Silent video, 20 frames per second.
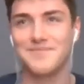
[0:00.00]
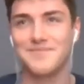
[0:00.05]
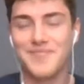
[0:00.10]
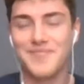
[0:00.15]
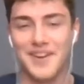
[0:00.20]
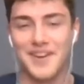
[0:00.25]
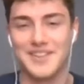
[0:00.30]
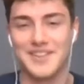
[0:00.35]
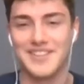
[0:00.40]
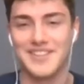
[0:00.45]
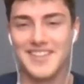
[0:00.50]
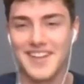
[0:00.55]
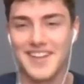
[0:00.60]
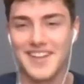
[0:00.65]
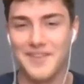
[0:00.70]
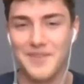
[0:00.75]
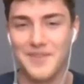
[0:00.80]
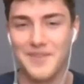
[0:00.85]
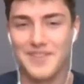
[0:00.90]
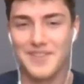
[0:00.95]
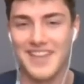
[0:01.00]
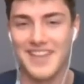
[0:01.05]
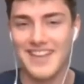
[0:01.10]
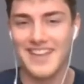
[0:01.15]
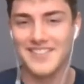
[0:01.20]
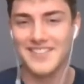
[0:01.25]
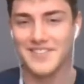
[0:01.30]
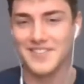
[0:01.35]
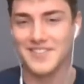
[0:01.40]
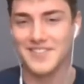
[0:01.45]
should have come up with answers to
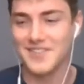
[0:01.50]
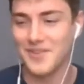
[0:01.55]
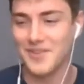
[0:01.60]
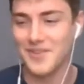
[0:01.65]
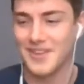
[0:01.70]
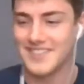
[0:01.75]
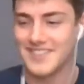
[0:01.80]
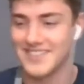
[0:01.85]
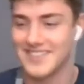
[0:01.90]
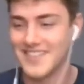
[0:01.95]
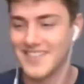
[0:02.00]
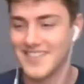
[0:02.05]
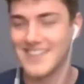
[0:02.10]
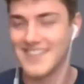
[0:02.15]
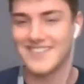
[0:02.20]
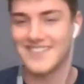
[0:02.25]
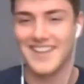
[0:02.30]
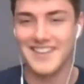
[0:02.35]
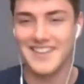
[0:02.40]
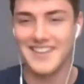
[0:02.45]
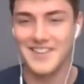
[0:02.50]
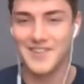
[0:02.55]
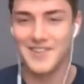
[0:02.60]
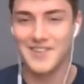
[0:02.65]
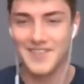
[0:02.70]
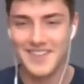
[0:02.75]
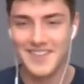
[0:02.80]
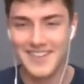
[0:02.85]
the questions I sent you. okay. knock, a